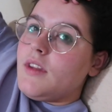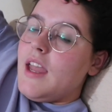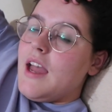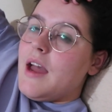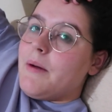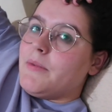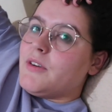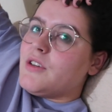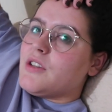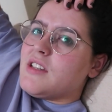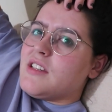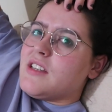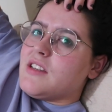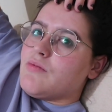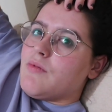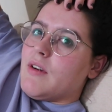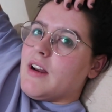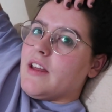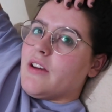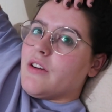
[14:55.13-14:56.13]
and it just
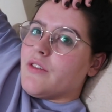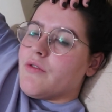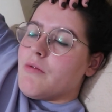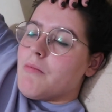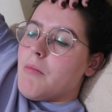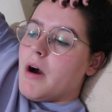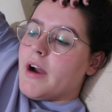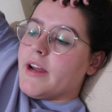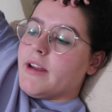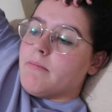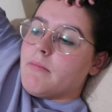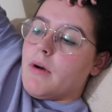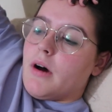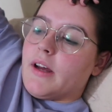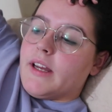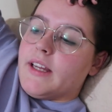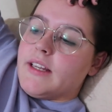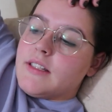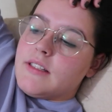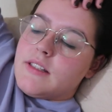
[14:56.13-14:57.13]
is really good for my
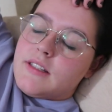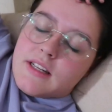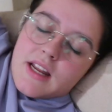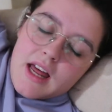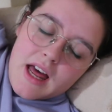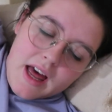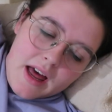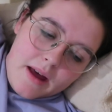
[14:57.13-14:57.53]
mind.